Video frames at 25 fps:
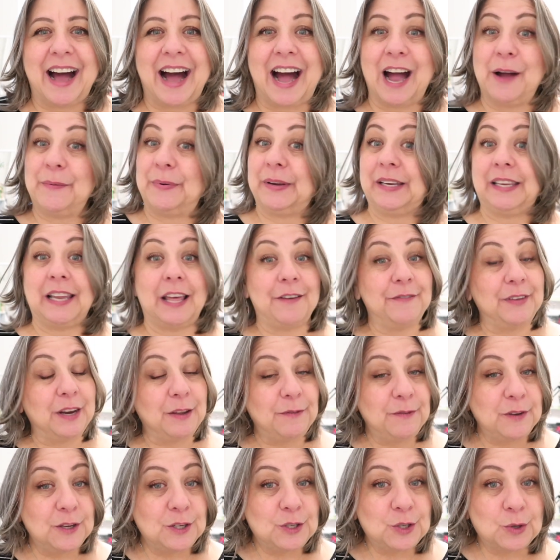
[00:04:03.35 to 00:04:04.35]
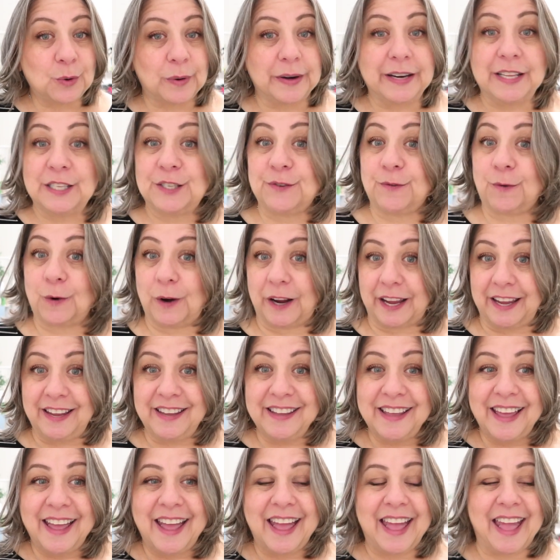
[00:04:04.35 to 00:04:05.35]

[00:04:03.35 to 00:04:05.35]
I would love it if you join, it's free.